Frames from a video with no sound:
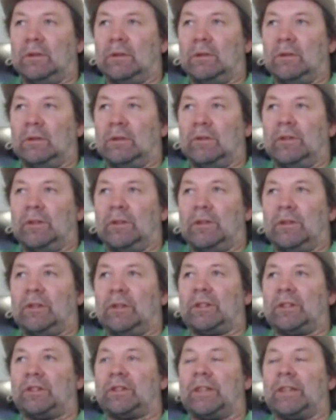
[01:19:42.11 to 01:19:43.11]
Dude, you
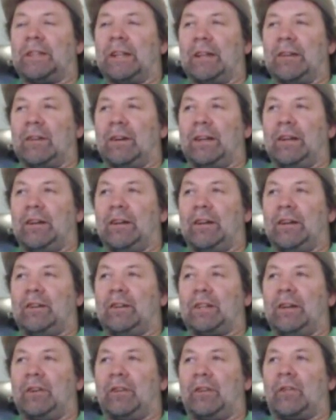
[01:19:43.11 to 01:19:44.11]
should just take that light and
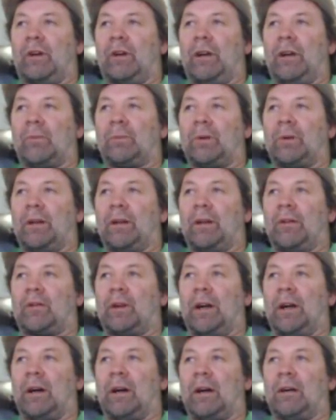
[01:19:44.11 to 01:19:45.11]
shine it straight up into the
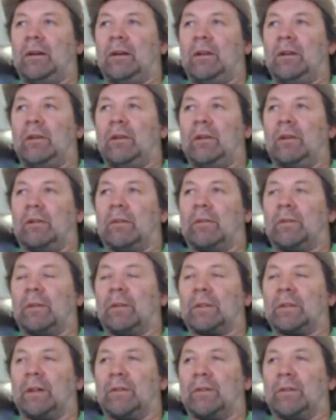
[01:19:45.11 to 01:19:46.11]
sky. It'll
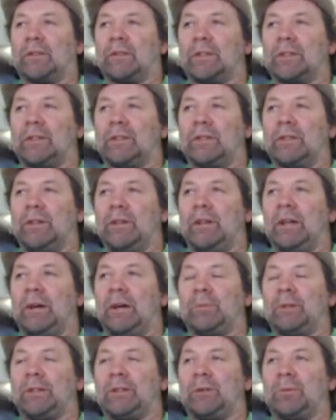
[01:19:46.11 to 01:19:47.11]
reflect off the ceiling and not
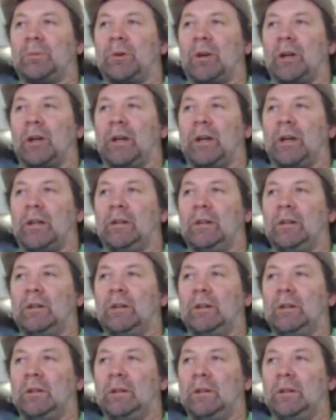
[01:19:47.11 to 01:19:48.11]
be so bright.
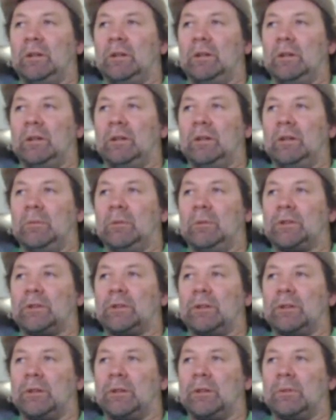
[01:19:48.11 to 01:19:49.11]
It'll still
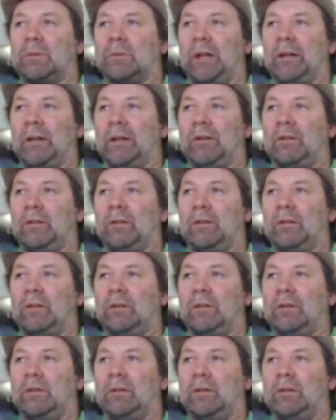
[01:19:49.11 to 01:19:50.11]
illuminate you.
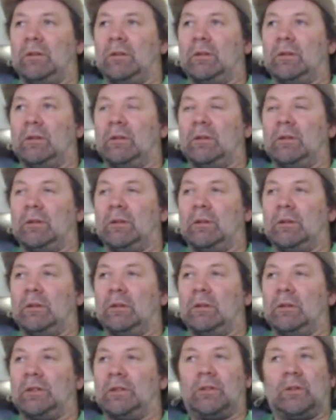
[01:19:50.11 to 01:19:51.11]

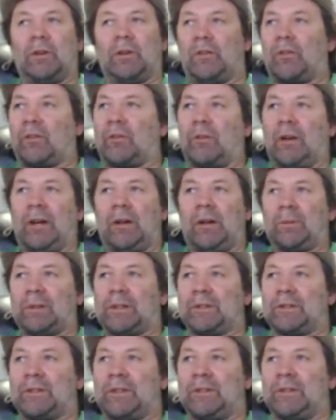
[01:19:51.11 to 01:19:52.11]
Shoot it straight up at the
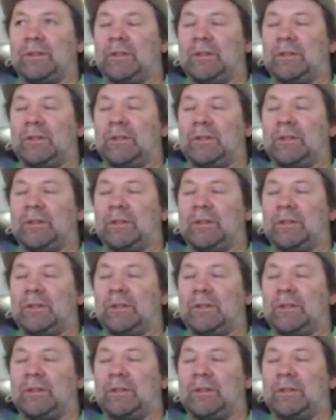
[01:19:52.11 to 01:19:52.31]
ceiling.